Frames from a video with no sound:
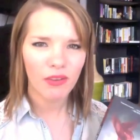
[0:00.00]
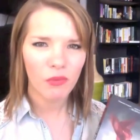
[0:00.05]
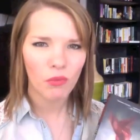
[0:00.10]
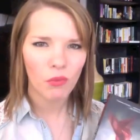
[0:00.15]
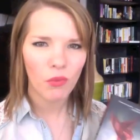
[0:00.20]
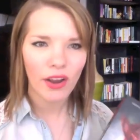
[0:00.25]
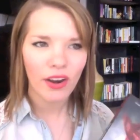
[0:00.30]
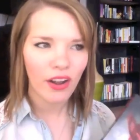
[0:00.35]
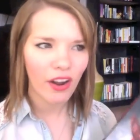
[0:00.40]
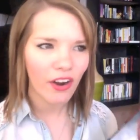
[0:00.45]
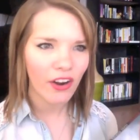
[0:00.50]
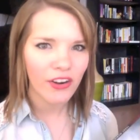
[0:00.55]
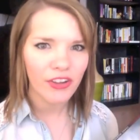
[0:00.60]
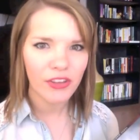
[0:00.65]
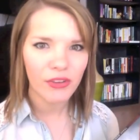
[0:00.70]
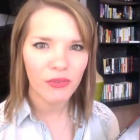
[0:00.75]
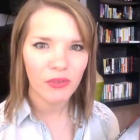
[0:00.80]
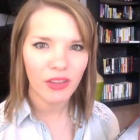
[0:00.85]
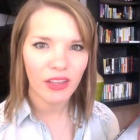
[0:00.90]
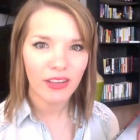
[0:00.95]
what are
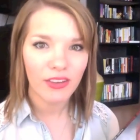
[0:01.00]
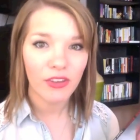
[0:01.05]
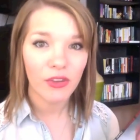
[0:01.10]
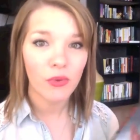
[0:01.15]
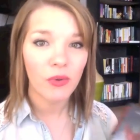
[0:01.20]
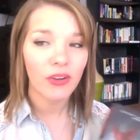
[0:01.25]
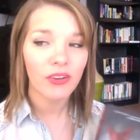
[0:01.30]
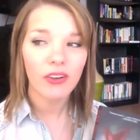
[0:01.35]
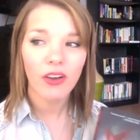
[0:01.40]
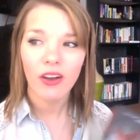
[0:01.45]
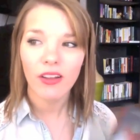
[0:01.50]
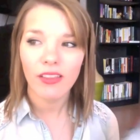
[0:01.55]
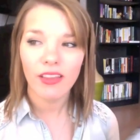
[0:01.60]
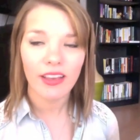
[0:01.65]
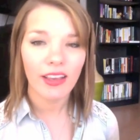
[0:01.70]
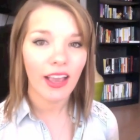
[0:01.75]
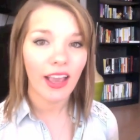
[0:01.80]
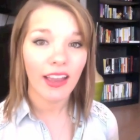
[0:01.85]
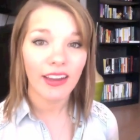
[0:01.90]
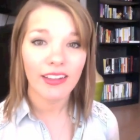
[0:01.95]
you? Like, you are not
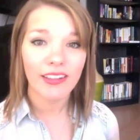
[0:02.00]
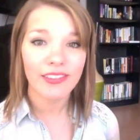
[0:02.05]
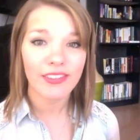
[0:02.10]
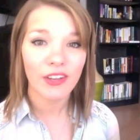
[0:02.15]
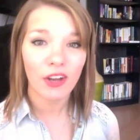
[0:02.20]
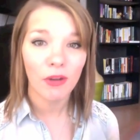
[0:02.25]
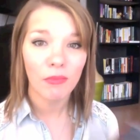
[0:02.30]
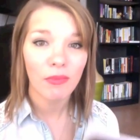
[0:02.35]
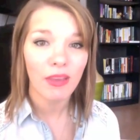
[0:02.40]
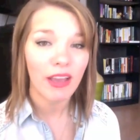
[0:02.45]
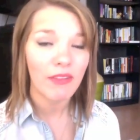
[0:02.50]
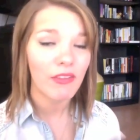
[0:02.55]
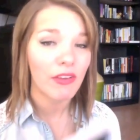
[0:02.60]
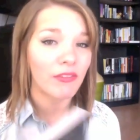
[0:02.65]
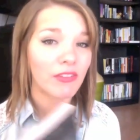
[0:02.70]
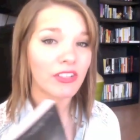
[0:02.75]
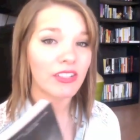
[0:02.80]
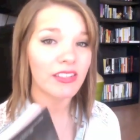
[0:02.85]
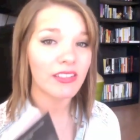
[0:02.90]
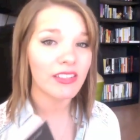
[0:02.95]
like any zombie I've
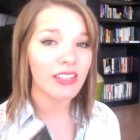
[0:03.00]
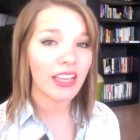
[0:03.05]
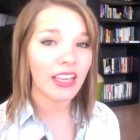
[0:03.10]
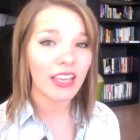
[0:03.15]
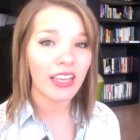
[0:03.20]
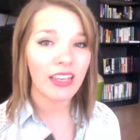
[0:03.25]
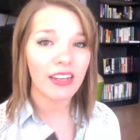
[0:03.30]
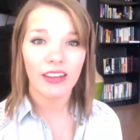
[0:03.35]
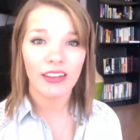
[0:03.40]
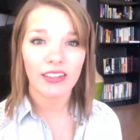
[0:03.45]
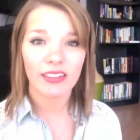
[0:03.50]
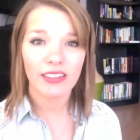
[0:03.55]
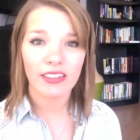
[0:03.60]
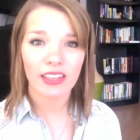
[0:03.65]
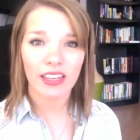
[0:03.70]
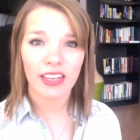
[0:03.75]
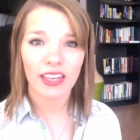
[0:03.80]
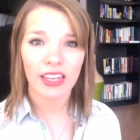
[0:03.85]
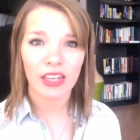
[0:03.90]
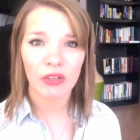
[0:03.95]
ever seen. It's
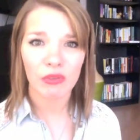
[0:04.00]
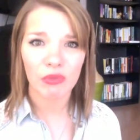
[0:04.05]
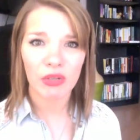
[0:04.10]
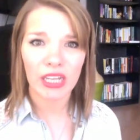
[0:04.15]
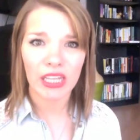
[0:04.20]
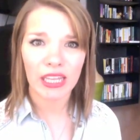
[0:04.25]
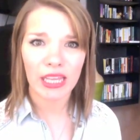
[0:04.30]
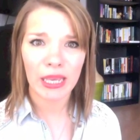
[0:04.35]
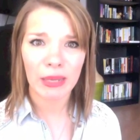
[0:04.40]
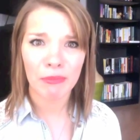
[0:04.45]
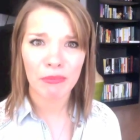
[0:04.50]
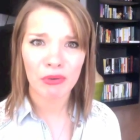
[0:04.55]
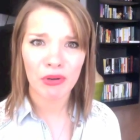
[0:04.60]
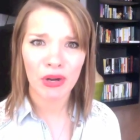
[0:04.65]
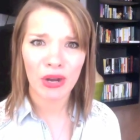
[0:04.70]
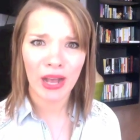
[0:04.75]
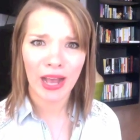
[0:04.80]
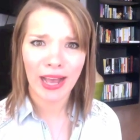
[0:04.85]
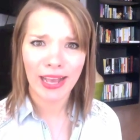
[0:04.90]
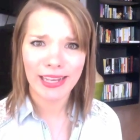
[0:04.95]
getting really
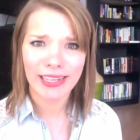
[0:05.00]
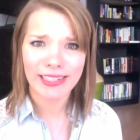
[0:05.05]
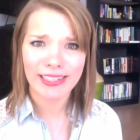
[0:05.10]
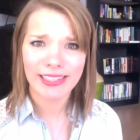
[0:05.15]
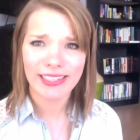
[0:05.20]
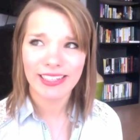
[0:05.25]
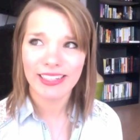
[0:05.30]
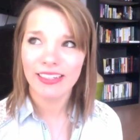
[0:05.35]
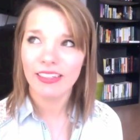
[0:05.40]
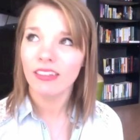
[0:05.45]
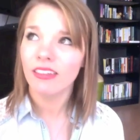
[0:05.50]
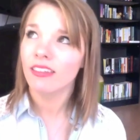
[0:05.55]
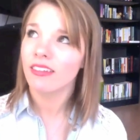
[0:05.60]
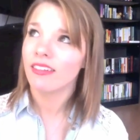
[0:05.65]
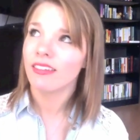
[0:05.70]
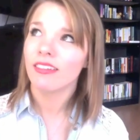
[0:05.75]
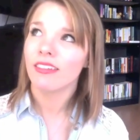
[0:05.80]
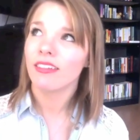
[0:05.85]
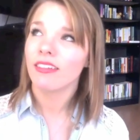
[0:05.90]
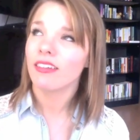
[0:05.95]
bright.
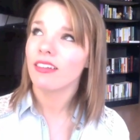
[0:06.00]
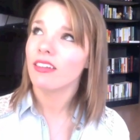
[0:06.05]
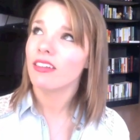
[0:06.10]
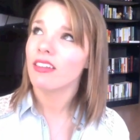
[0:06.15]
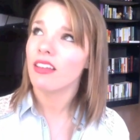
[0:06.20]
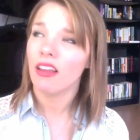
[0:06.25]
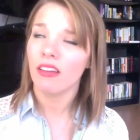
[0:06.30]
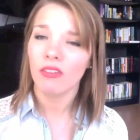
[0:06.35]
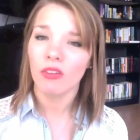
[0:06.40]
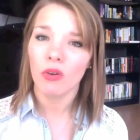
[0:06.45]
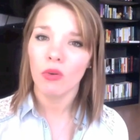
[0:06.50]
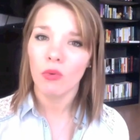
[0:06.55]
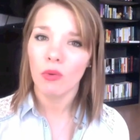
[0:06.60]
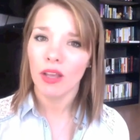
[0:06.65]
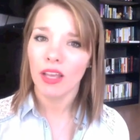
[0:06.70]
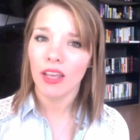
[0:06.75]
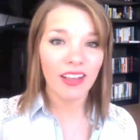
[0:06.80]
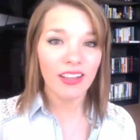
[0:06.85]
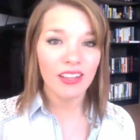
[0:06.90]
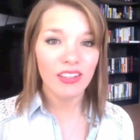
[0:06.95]
Sun go
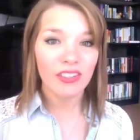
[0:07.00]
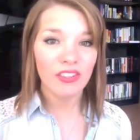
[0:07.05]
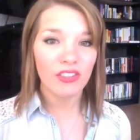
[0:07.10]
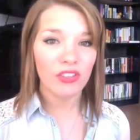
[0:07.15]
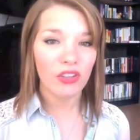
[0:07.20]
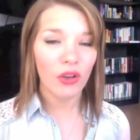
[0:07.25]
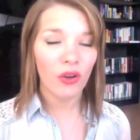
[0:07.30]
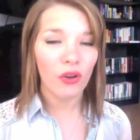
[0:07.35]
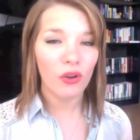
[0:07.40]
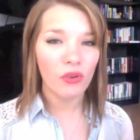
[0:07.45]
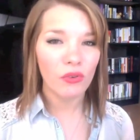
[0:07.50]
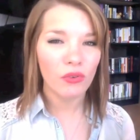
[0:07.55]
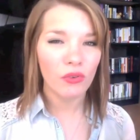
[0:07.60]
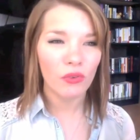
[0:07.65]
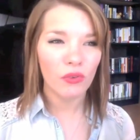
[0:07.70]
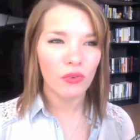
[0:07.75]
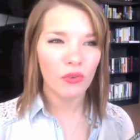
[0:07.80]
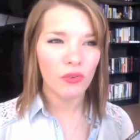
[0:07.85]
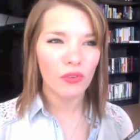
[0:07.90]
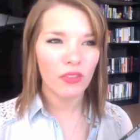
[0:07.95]
away. So
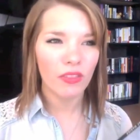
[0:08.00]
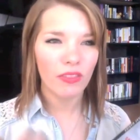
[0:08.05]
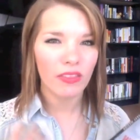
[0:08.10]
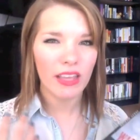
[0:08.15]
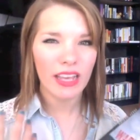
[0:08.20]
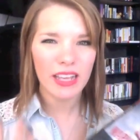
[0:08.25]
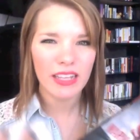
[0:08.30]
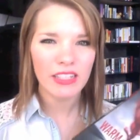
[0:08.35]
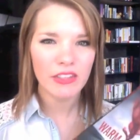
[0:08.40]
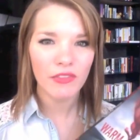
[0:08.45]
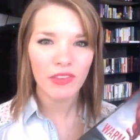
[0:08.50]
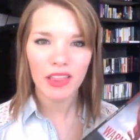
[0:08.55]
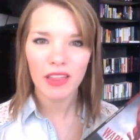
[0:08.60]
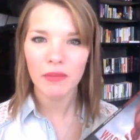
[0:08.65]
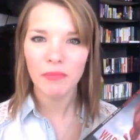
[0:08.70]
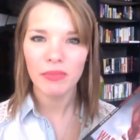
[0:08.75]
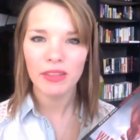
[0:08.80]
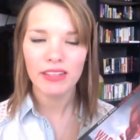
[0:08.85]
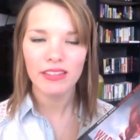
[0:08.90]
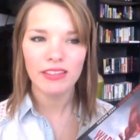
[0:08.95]
they
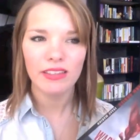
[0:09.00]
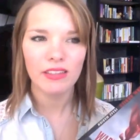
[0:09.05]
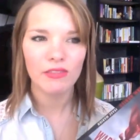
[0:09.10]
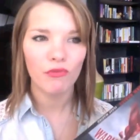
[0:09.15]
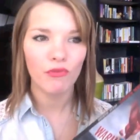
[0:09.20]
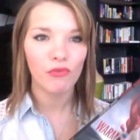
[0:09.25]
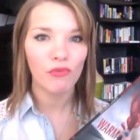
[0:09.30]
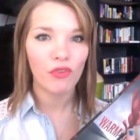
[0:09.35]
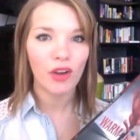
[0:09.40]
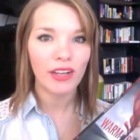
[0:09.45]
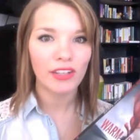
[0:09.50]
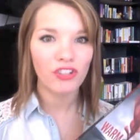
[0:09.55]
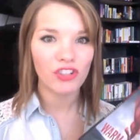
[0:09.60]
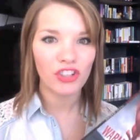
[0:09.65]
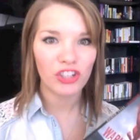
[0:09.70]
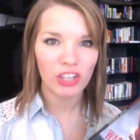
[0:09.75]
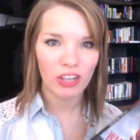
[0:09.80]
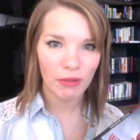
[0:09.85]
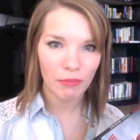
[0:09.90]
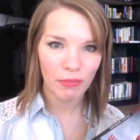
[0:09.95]
develop this
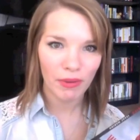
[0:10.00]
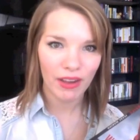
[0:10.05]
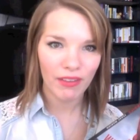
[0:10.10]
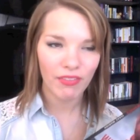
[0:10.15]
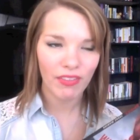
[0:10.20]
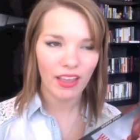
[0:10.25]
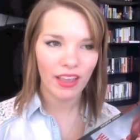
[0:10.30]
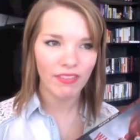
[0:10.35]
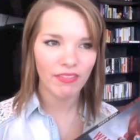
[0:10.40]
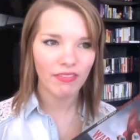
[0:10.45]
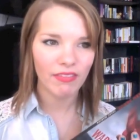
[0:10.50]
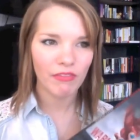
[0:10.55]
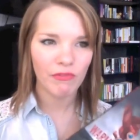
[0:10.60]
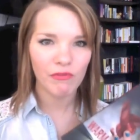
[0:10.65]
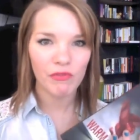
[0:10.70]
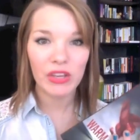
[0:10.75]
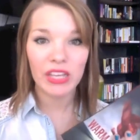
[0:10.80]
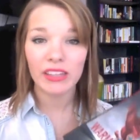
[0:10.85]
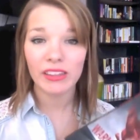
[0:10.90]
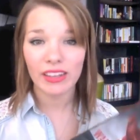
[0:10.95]
friendship, and then
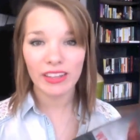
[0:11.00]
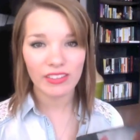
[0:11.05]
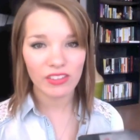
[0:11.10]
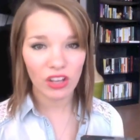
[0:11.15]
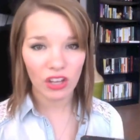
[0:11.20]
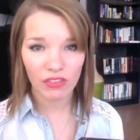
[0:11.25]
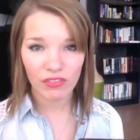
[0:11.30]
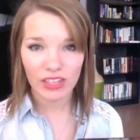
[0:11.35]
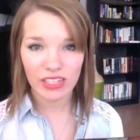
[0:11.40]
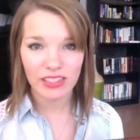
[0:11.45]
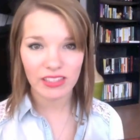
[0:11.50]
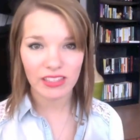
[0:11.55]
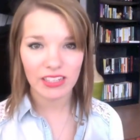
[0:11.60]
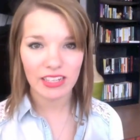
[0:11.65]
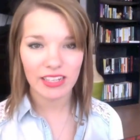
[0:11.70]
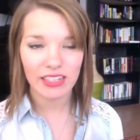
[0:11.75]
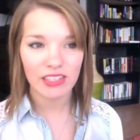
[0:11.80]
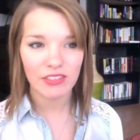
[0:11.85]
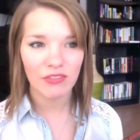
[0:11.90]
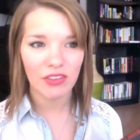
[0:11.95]
feelings obviously
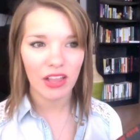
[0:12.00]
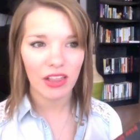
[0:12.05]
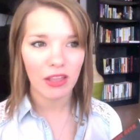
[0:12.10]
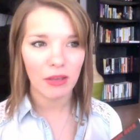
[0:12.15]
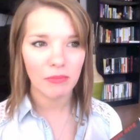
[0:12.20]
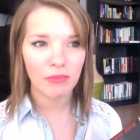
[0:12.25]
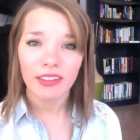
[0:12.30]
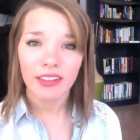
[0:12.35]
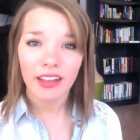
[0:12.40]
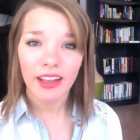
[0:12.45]
get developed.